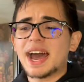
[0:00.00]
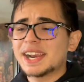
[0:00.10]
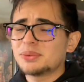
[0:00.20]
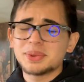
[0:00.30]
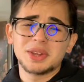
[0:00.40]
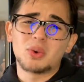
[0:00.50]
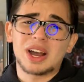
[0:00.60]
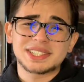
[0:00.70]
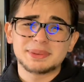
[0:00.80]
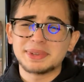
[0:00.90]
I didn't really
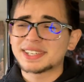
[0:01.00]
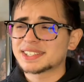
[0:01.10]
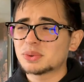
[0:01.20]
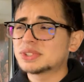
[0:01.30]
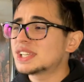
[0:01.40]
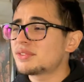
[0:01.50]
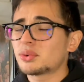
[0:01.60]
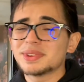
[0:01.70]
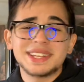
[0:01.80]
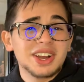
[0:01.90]
watch it because it was never
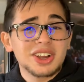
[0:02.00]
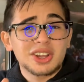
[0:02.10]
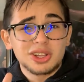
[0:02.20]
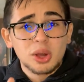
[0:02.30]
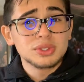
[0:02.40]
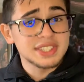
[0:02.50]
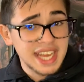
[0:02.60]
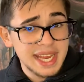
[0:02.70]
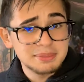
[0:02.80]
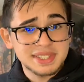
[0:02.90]
really a close
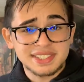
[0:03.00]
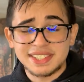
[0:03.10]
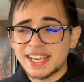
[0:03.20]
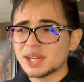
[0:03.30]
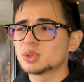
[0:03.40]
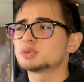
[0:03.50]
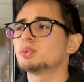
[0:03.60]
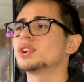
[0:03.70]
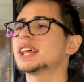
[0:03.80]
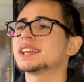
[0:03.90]
game to say. It was
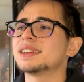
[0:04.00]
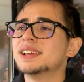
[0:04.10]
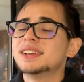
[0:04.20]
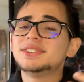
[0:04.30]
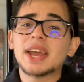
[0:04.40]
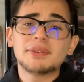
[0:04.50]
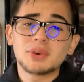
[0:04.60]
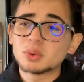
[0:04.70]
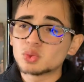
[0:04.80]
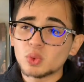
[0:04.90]
more like Denver
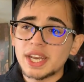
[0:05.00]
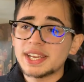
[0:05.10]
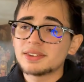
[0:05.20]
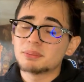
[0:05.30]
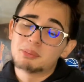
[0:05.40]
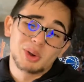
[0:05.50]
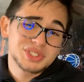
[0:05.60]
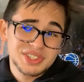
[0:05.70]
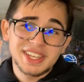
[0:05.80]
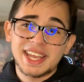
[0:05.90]
was winning most
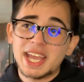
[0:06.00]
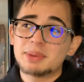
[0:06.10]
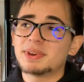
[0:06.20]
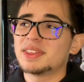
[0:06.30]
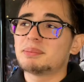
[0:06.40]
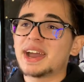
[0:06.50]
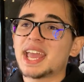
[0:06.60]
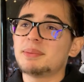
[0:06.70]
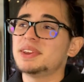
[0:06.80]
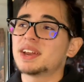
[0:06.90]
of the game, and then
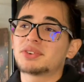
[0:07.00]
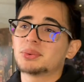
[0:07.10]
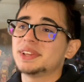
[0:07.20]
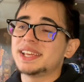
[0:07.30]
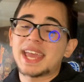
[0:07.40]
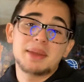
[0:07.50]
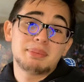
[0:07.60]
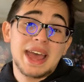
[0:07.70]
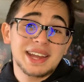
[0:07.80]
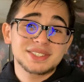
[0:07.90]
Miami never really came
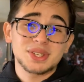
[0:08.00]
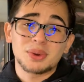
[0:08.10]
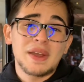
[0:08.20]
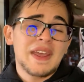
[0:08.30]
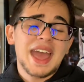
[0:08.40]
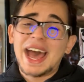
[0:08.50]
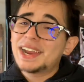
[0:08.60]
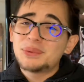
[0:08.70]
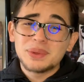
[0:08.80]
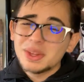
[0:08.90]
back. So I
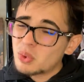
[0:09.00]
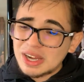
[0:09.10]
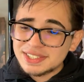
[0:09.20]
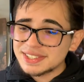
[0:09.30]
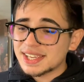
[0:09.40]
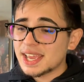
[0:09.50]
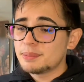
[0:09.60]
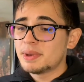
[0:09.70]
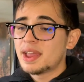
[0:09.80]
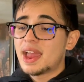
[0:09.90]
didn't really watch this
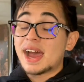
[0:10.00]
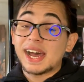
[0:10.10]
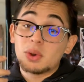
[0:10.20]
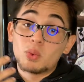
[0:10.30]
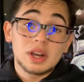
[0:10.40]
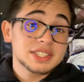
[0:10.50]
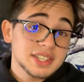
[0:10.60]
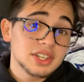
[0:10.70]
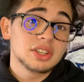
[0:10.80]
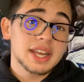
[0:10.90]
game. I was going
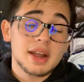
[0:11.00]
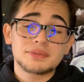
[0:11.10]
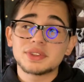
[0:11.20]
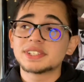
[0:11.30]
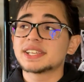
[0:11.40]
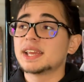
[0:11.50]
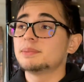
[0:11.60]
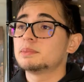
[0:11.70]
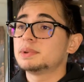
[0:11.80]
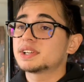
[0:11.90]
to look out for this game
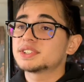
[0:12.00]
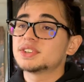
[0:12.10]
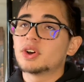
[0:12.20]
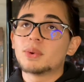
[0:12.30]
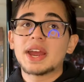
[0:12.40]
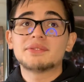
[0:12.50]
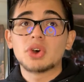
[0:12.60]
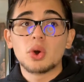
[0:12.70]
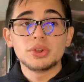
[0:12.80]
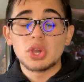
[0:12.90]
because, we have the
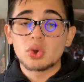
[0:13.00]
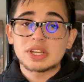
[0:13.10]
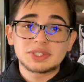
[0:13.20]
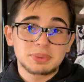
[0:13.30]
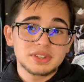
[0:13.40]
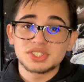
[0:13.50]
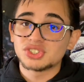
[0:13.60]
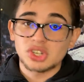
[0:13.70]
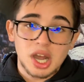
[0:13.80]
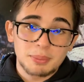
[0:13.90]
whole Jokic brothers
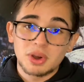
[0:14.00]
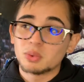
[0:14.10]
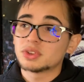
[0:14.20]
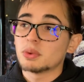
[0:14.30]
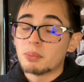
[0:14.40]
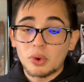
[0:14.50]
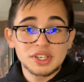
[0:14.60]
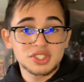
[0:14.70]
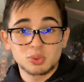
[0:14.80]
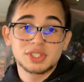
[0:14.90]
drama with the
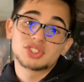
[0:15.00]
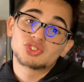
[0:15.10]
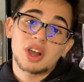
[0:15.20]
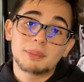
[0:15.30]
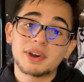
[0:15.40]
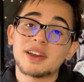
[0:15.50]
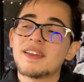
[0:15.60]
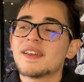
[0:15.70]
Morris twins drama.